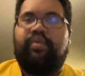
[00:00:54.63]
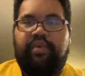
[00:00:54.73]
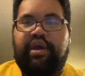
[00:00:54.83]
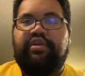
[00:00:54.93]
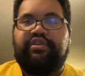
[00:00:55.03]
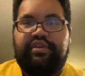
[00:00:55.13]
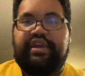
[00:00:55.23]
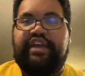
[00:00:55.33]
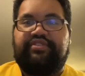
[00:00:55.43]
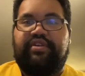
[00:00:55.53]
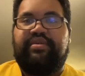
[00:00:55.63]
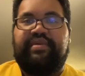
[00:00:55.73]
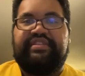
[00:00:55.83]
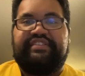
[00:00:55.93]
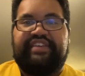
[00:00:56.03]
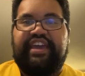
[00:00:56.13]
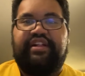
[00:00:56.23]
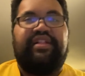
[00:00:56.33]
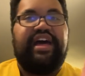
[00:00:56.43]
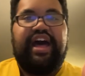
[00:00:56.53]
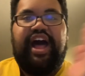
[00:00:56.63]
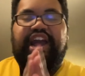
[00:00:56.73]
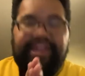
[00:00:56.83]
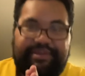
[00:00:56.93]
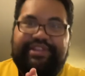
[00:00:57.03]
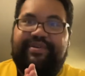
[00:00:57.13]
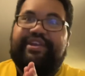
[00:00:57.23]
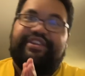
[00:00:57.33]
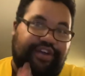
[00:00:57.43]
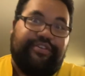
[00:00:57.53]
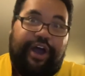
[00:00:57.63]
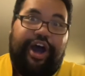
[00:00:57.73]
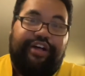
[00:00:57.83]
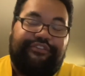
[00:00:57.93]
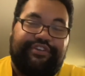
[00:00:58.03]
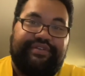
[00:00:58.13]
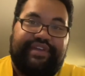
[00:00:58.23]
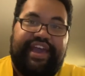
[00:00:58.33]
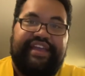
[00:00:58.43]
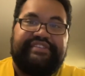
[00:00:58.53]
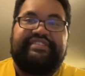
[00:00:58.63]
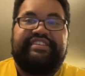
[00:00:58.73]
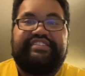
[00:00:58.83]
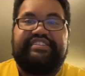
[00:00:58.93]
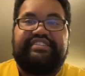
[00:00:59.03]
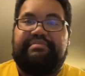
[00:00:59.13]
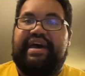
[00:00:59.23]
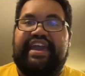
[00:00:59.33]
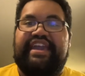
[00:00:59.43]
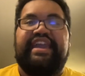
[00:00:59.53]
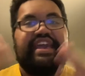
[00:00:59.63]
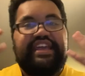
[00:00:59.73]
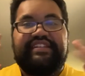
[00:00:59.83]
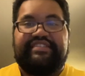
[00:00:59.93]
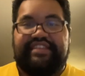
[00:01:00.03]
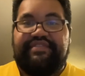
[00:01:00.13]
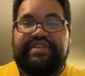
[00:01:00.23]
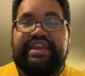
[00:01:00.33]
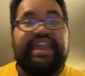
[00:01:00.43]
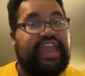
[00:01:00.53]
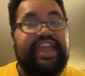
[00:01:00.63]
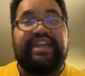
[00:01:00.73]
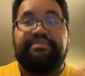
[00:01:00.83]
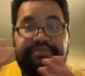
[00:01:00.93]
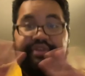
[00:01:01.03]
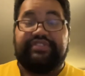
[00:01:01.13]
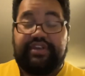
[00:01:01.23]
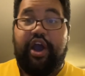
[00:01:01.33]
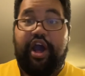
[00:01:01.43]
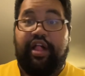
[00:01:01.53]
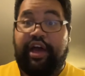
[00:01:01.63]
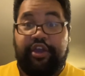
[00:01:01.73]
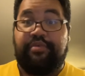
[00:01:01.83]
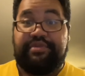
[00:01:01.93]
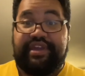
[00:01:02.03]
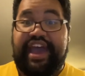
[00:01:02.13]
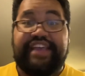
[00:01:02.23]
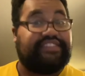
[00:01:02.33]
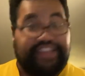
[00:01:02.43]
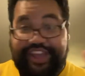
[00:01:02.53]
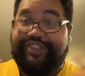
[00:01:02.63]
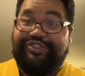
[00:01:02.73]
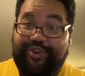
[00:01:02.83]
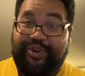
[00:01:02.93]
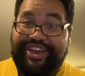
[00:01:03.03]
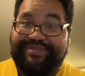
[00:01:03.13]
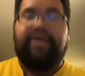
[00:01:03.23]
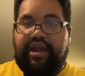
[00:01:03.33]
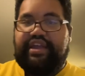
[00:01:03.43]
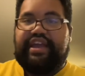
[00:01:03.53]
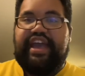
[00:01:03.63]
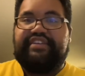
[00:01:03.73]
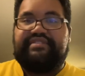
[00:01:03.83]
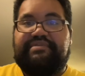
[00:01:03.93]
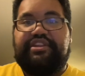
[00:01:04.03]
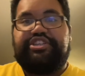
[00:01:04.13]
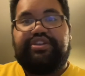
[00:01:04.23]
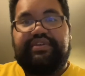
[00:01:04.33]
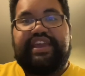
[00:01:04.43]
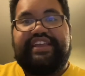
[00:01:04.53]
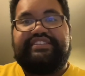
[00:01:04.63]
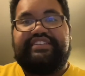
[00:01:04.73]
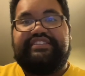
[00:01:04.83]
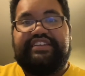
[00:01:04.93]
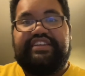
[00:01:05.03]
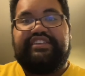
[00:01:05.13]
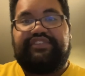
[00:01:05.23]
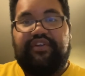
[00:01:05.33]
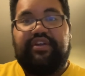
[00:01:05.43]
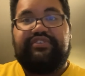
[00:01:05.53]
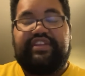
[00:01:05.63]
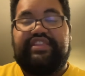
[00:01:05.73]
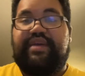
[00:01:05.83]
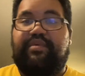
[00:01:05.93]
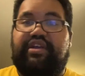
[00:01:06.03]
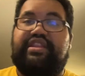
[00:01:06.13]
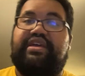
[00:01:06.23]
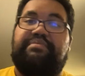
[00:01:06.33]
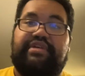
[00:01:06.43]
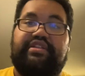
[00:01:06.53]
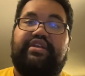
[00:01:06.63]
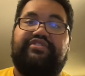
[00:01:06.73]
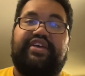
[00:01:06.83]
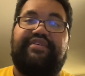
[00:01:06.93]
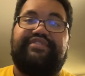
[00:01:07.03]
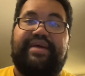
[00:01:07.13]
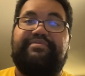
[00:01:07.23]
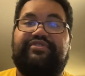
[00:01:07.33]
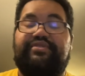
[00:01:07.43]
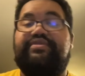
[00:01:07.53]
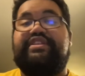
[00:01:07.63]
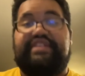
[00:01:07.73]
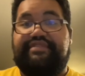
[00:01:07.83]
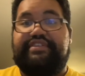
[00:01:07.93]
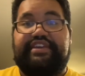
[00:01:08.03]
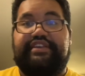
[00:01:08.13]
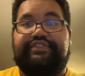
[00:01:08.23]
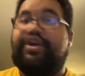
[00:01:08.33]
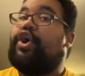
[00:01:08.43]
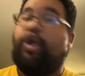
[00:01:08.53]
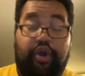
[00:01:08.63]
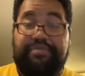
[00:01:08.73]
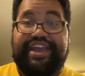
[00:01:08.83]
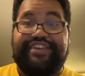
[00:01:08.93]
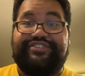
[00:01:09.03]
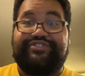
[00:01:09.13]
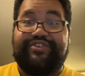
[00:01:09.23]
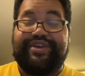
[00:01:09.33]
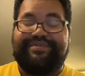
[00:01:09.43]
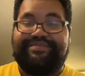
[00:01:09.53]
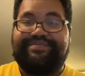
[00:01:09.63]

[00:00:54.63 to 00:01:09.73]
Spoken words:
Well, you guys already read the title. I'm going to be doing another haul for you guys. This is my DVD and music haul. I hope you guys enjoy. All right, guys, I'm showcase the CDs first, and then we're going to build ourselves up to the DVDs. Hope you guys enjoy them.